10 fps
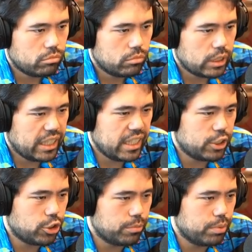I think I
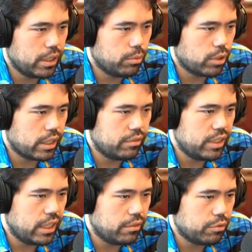should have played rook
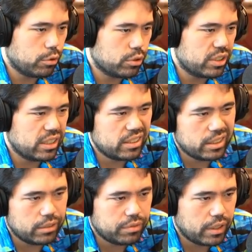fd8 first and then
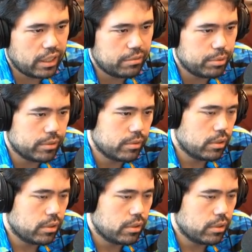c5 but